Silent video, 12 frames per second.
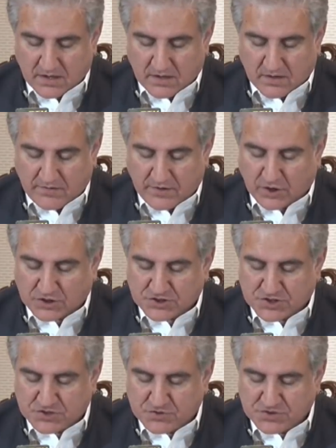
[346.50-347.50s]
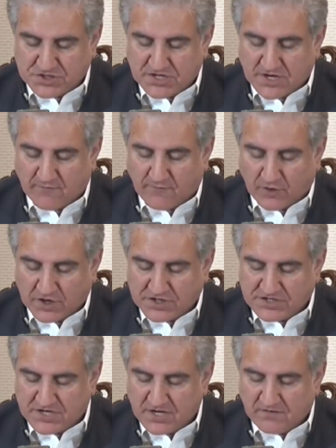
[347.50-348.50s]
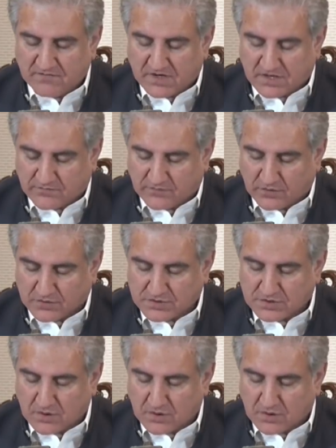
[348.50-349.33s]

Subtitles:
We constituted a volunteer workforce